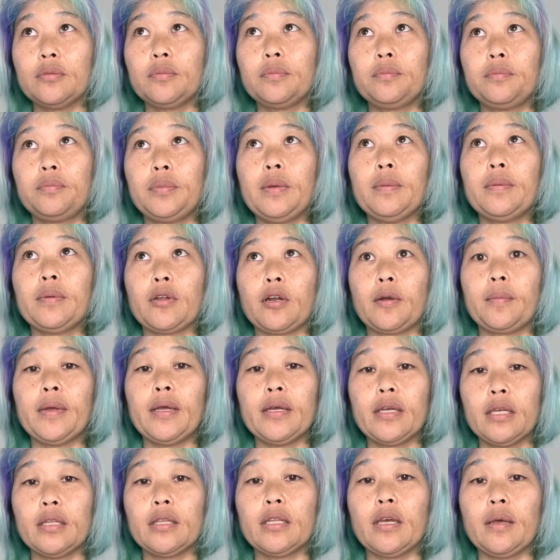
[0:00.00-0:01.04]
people are
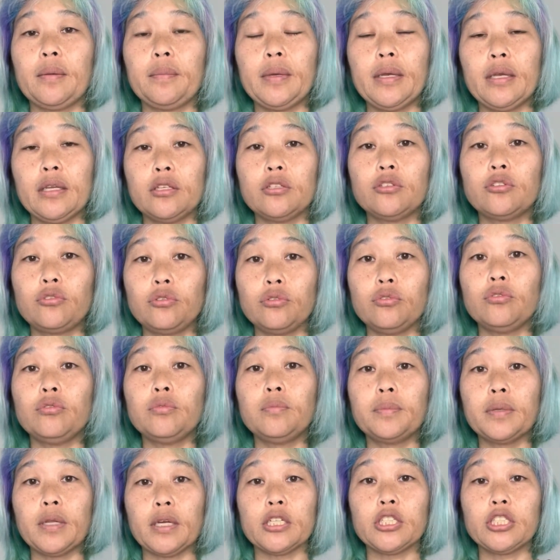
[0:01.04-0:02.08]
making them into
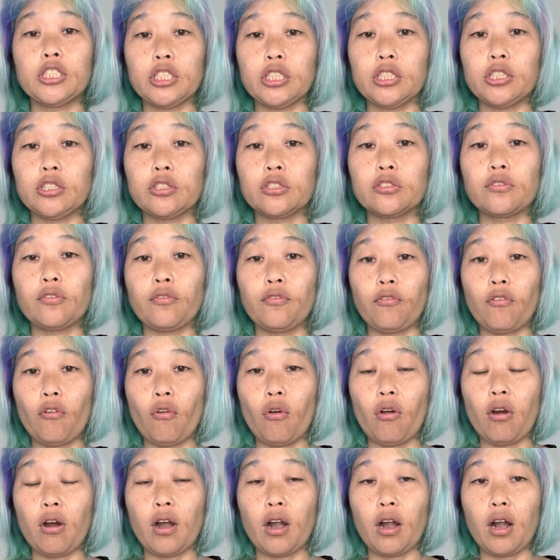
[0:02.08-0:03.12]
plushies
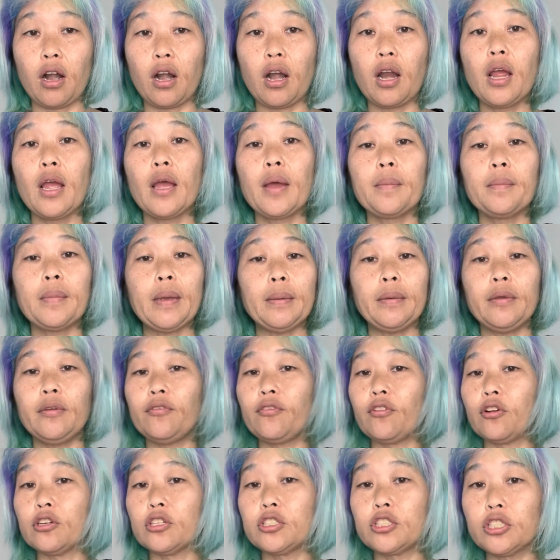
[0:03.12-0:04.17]
for maybe
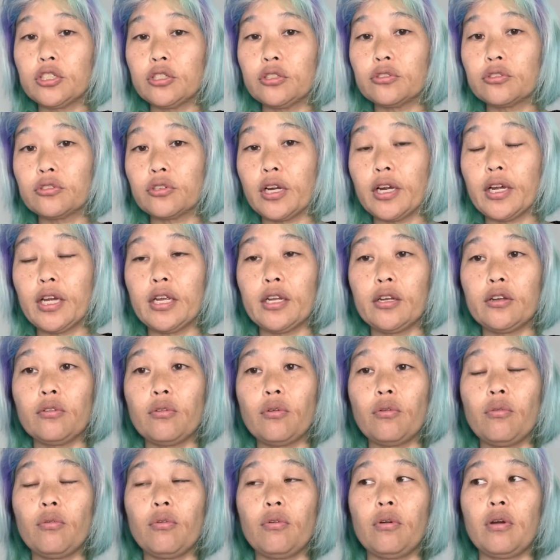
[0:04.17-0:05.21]
for children,
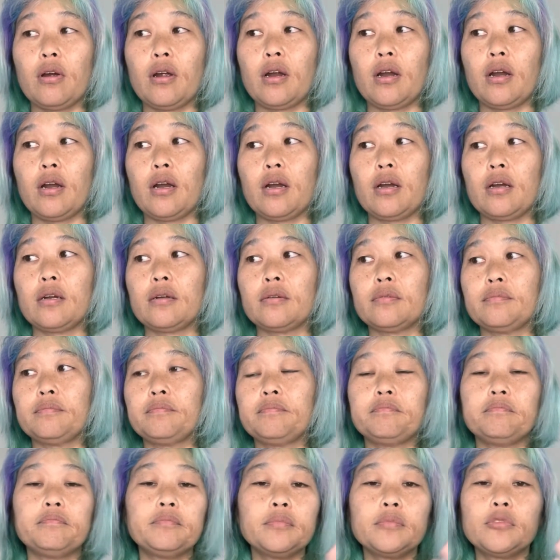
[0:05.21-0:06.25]
or
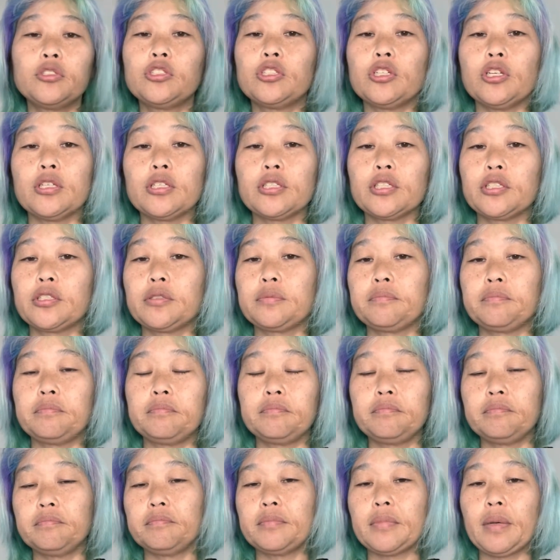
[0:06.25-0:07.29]
just,
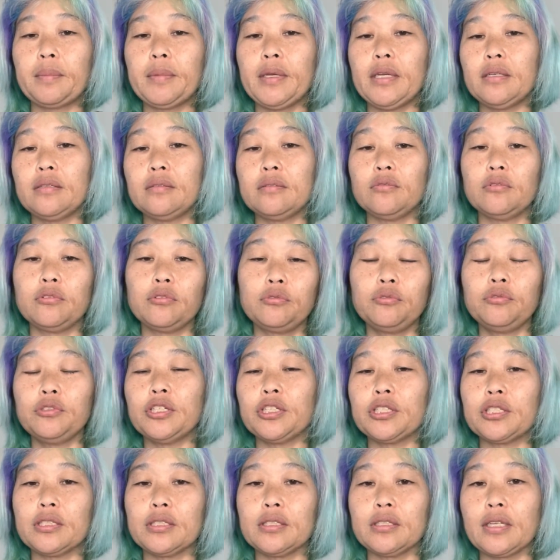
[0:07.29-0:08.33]
I mean, who
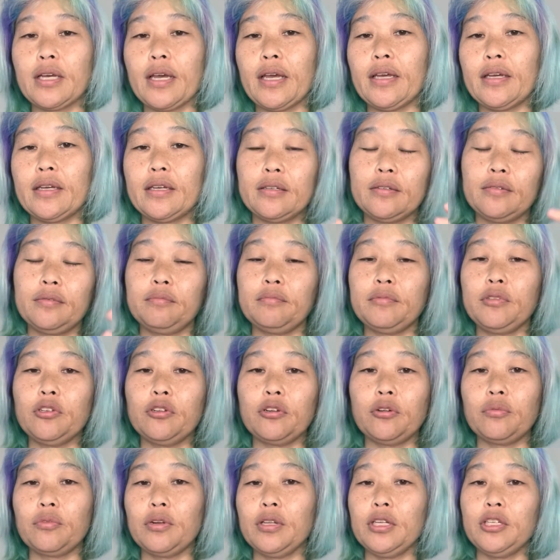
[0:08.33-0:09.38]
doesn't like, you
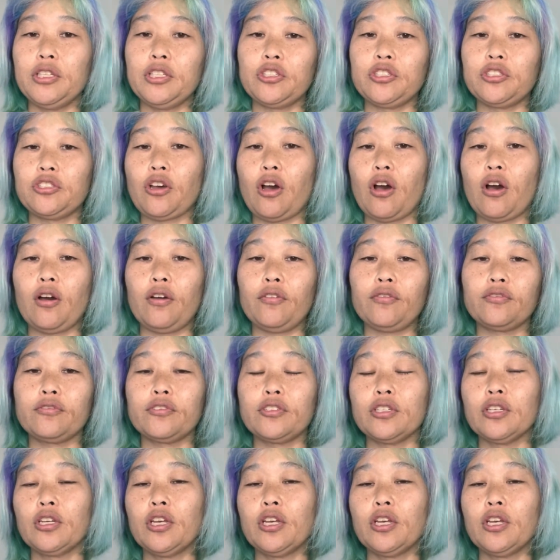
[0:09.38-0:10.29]
know, really soft